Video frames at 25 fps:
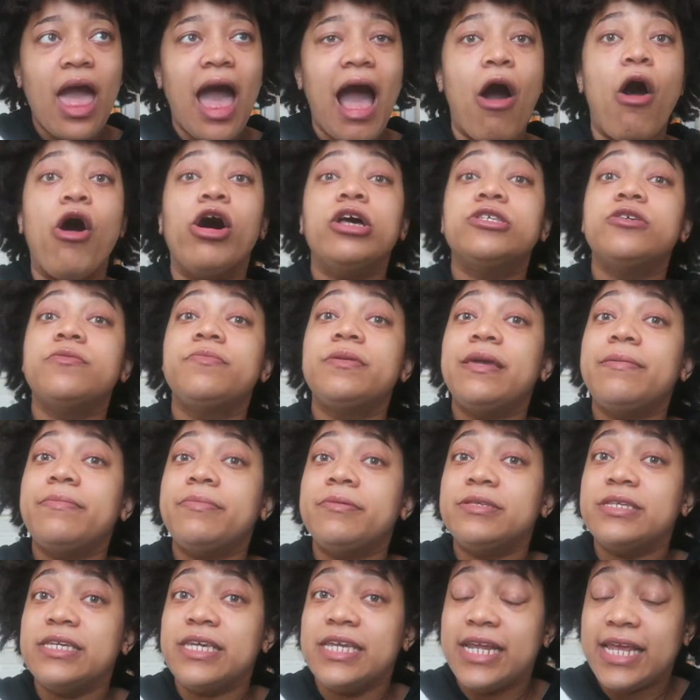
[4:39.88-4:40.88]
I'll also be
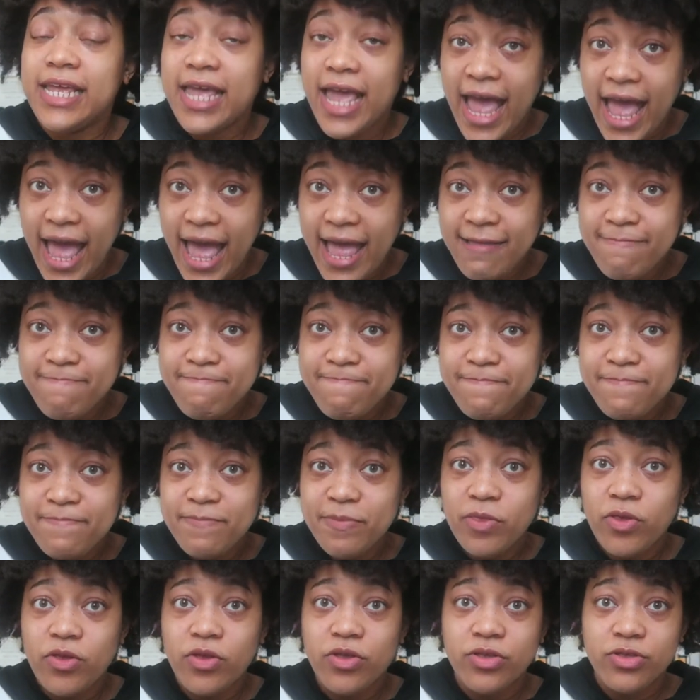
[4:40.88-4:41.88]
able to get a cat,
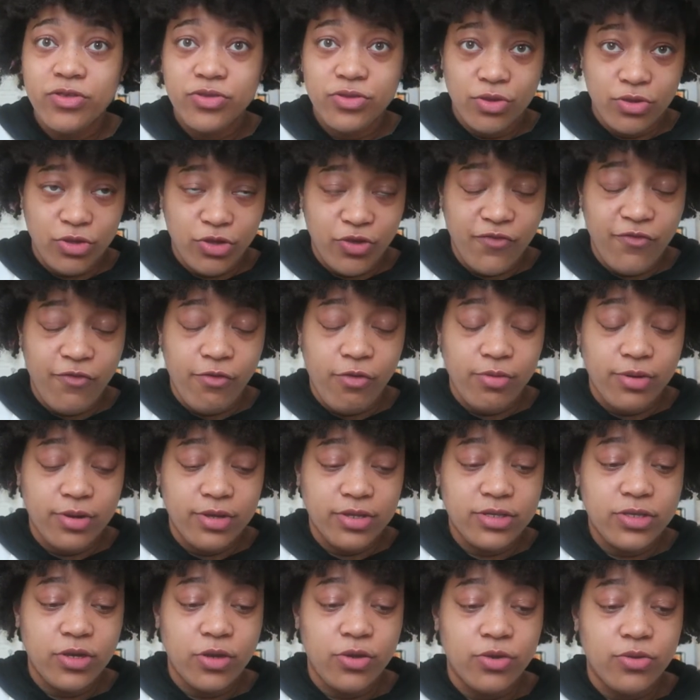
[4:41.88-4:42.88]
so look
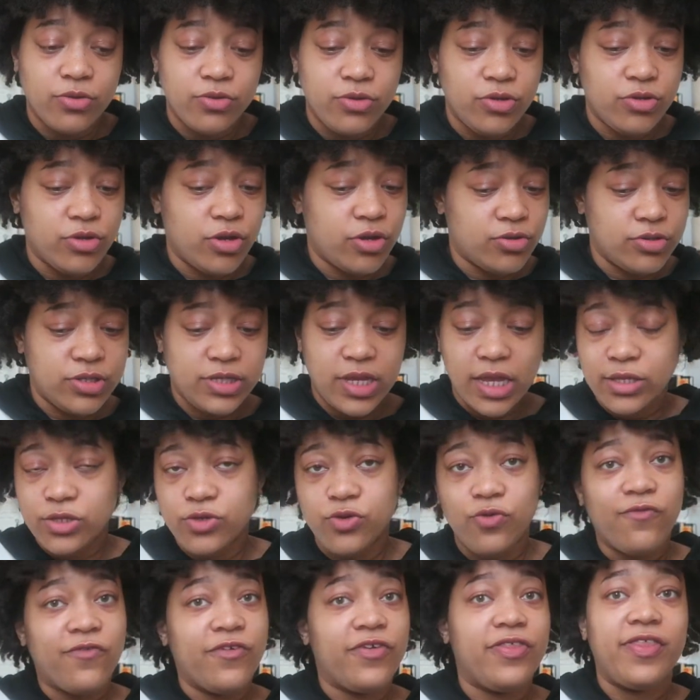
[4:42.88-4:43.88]
forward. So, stay
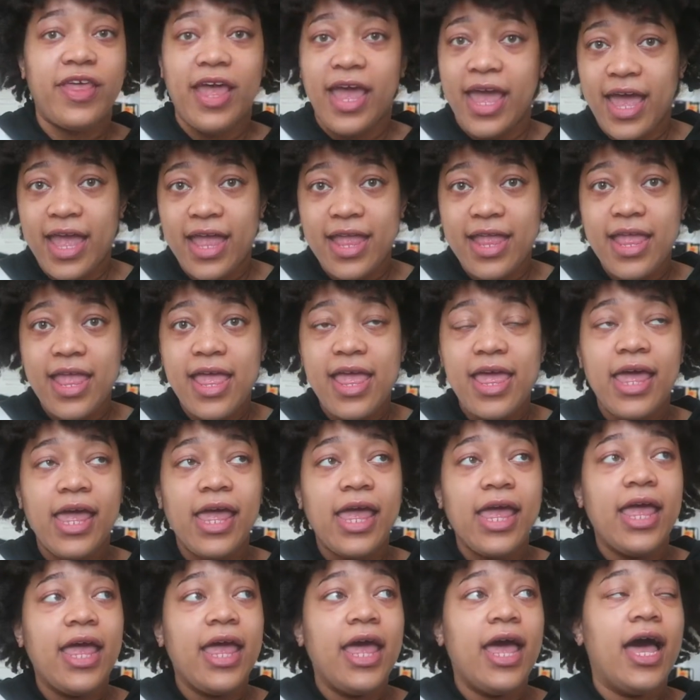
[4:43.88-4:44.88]
tuned for that.
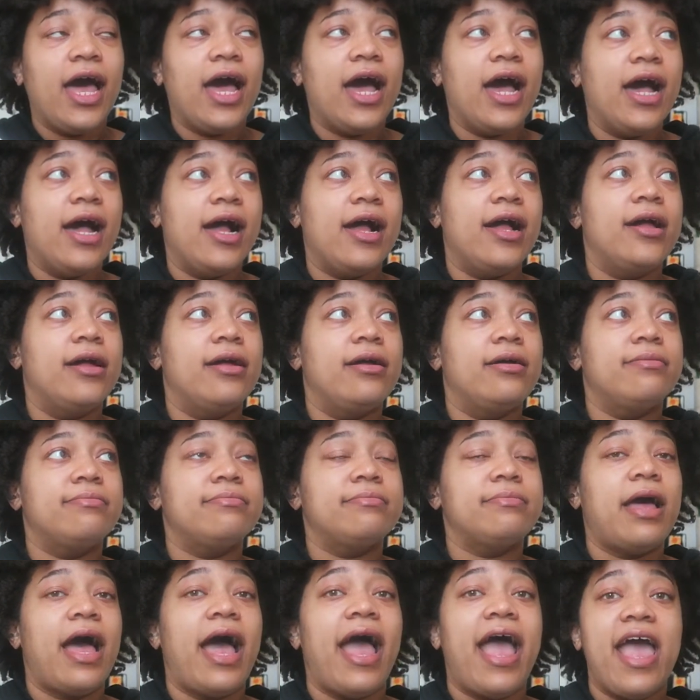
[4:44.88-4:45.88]

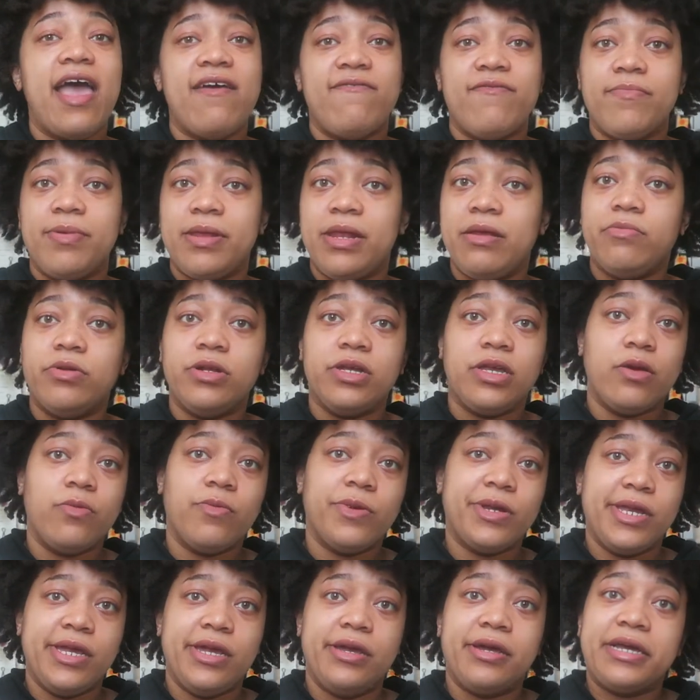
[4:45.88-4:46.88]
I haven't been able to get
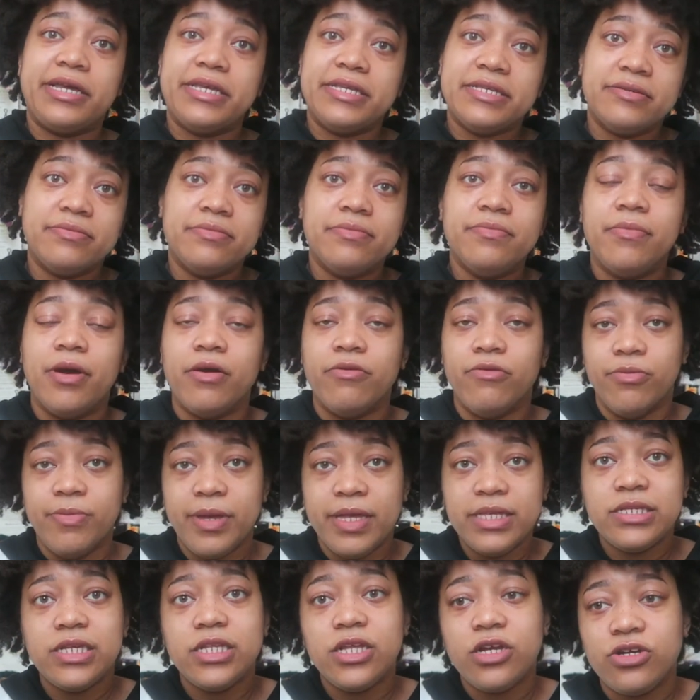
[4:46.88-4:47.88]
one here because my
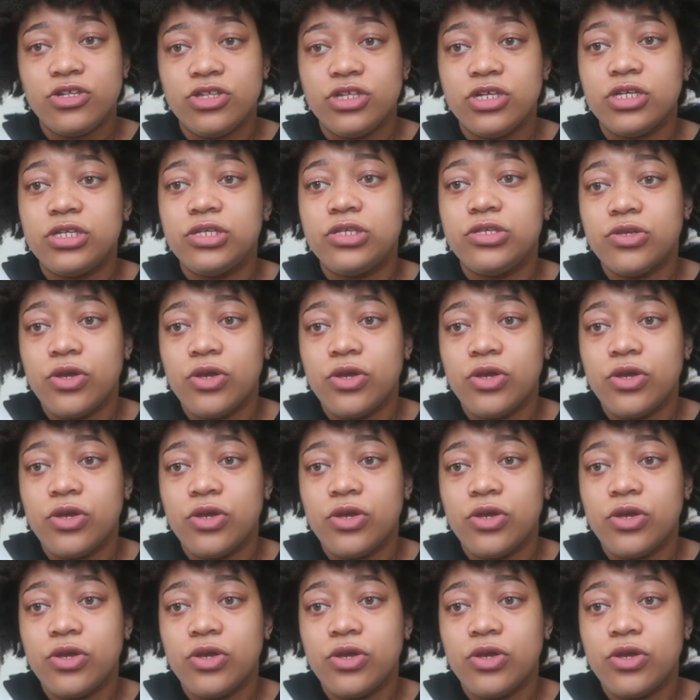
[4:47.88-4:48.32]
roommate's allergic.